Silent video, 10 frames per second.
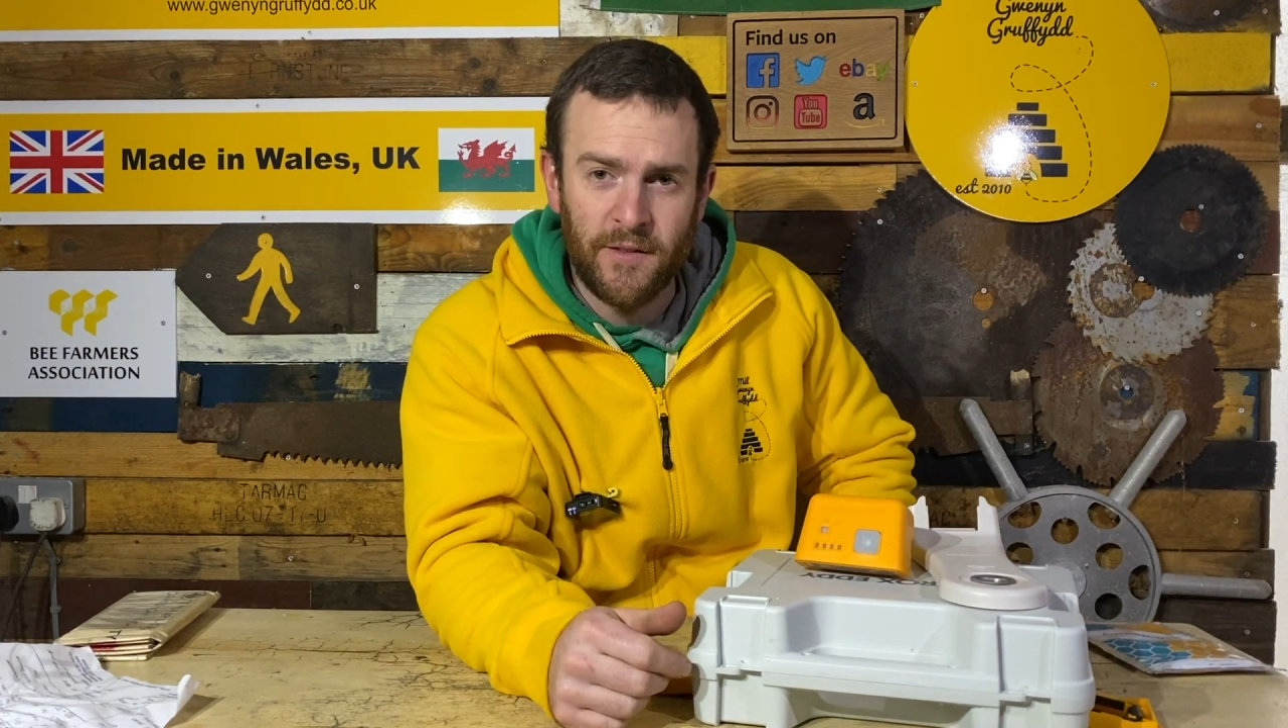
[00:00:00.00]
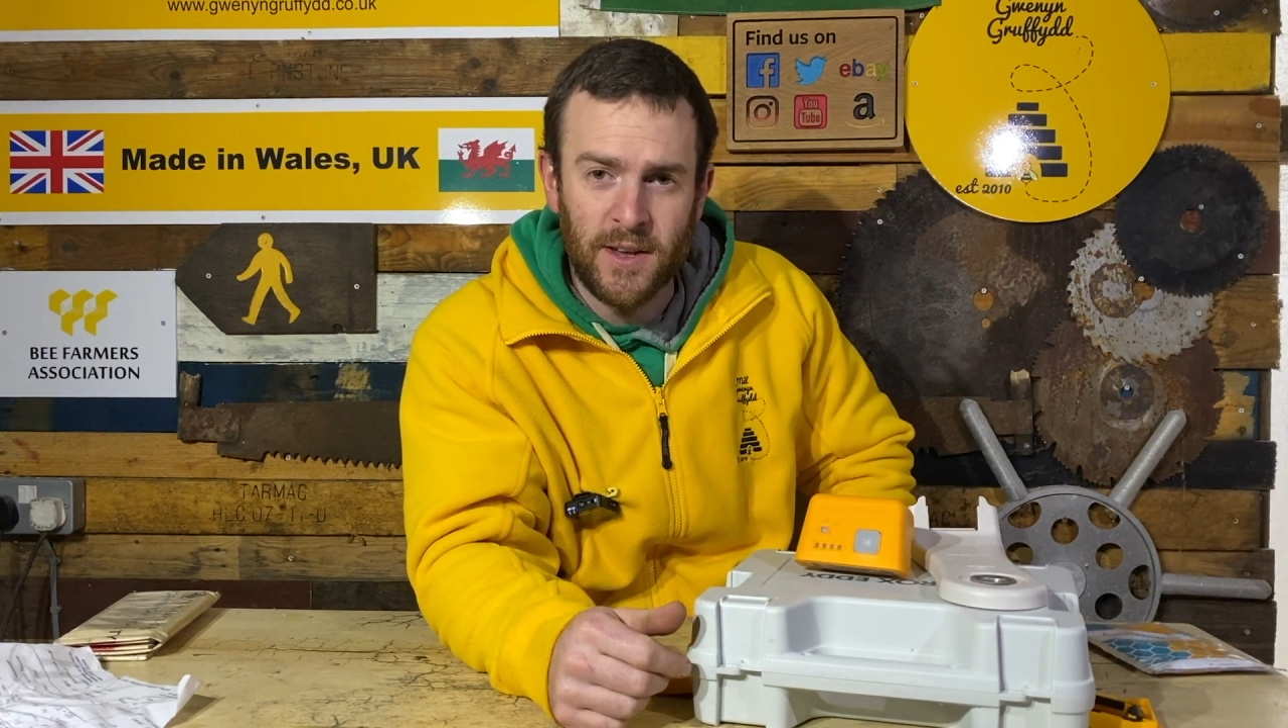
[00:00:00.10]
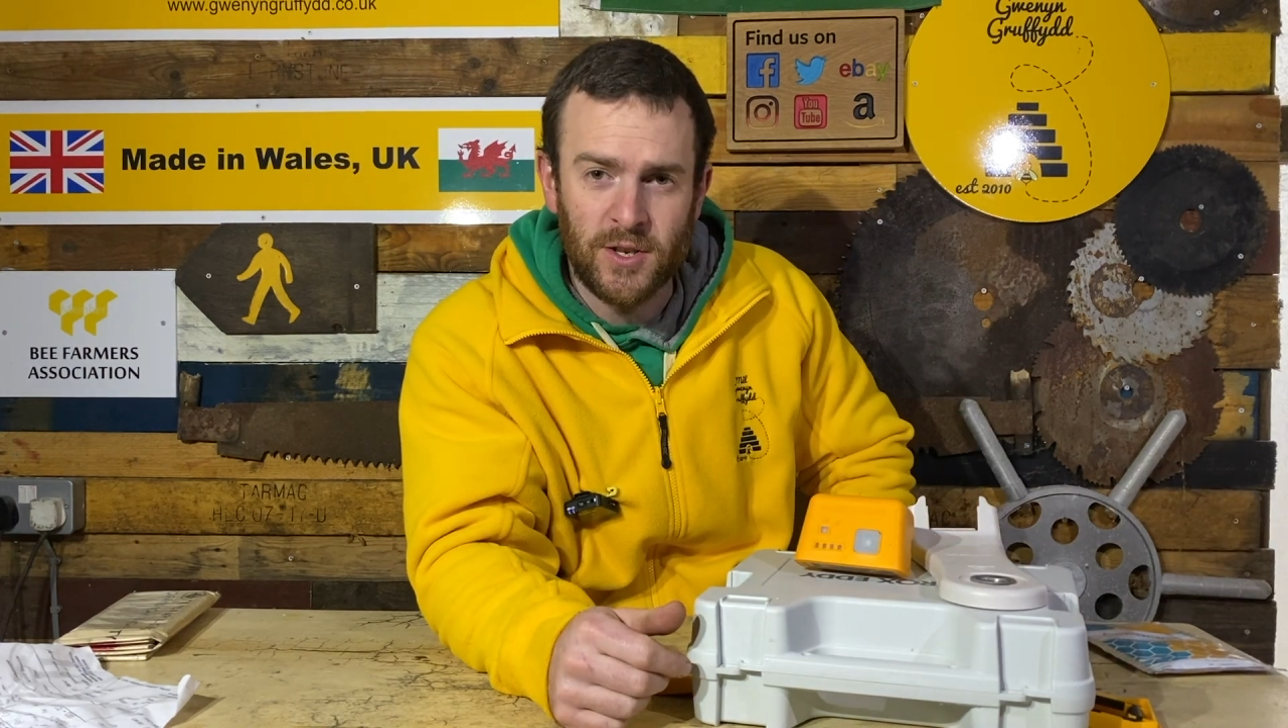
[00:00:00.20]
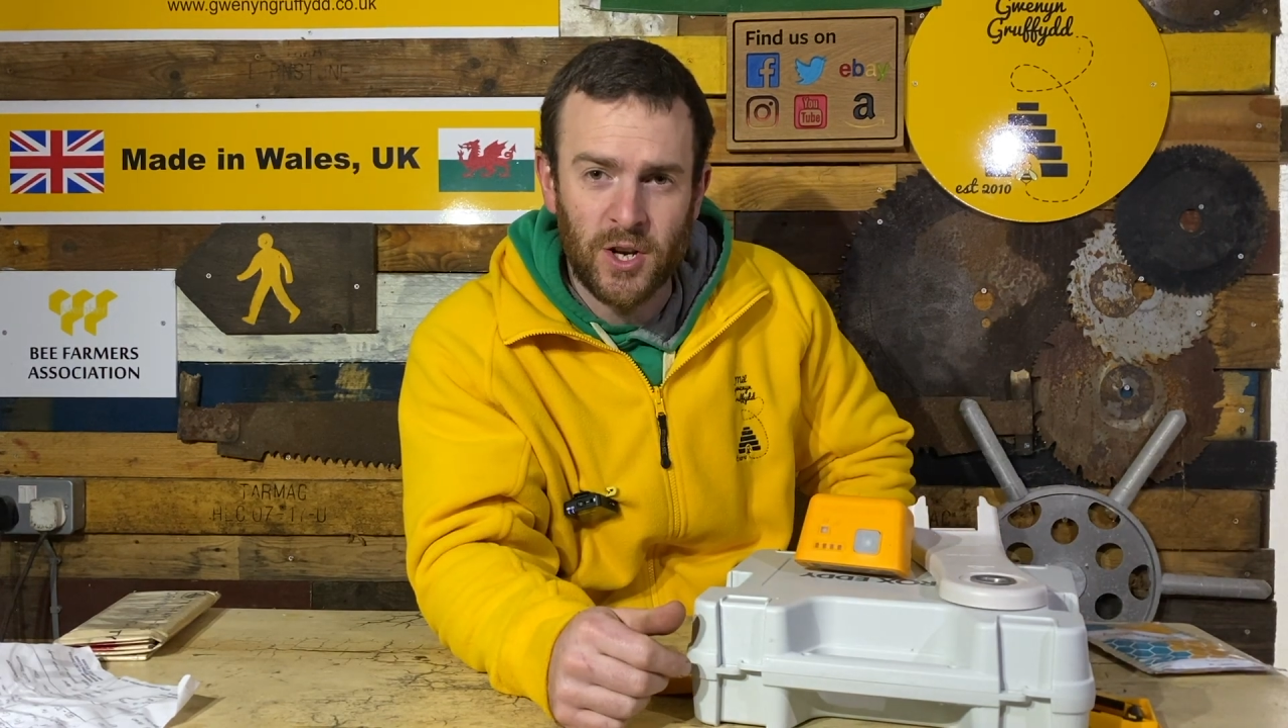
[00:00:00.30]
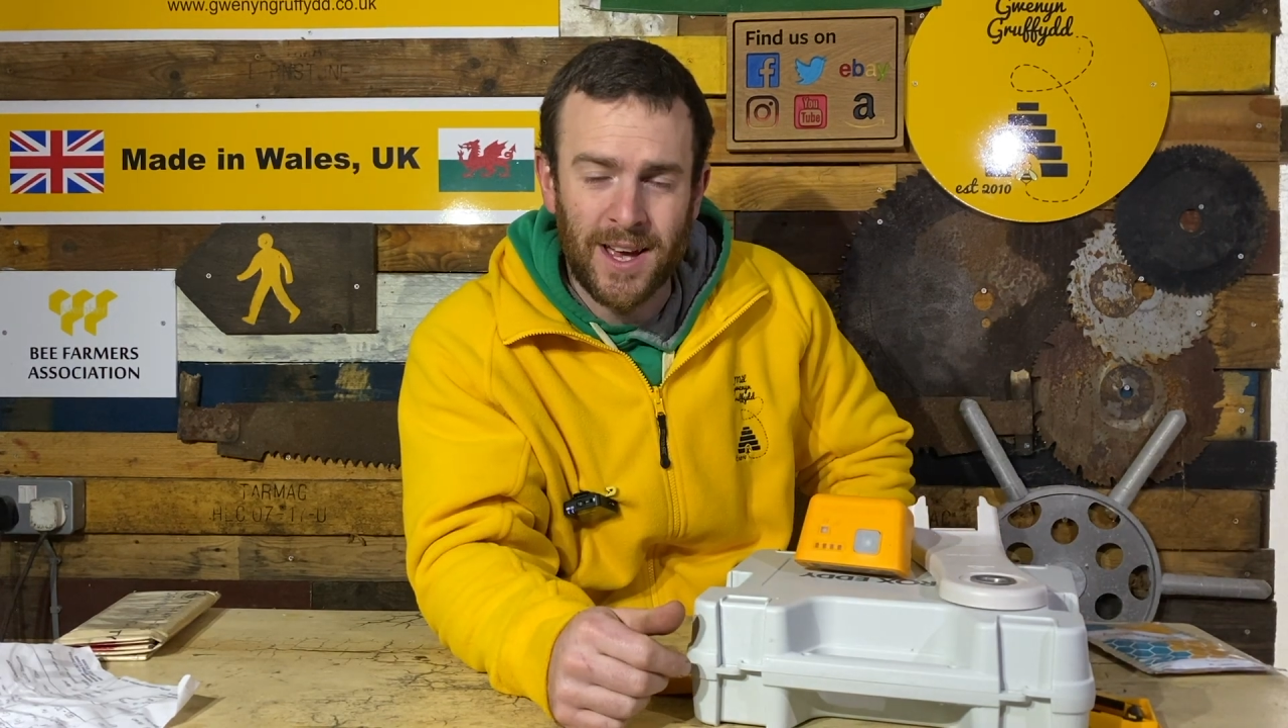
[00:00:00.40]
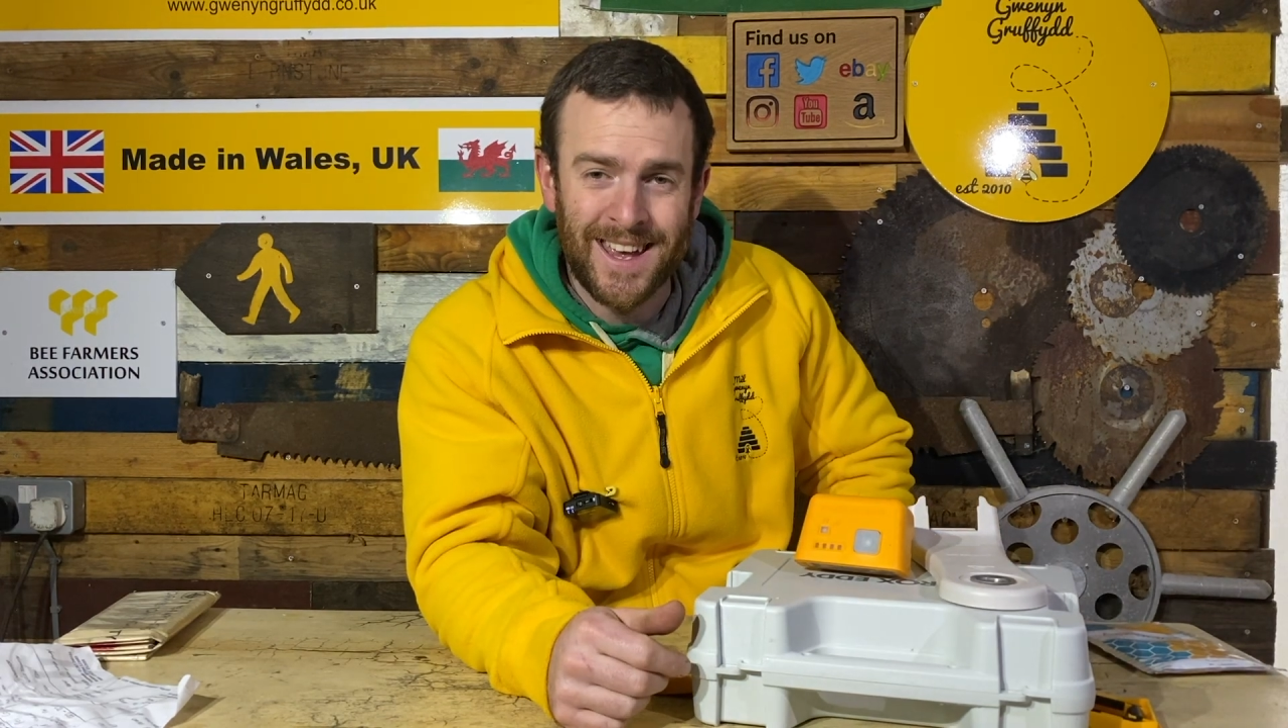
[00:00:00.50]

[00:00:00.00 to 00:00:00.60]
feature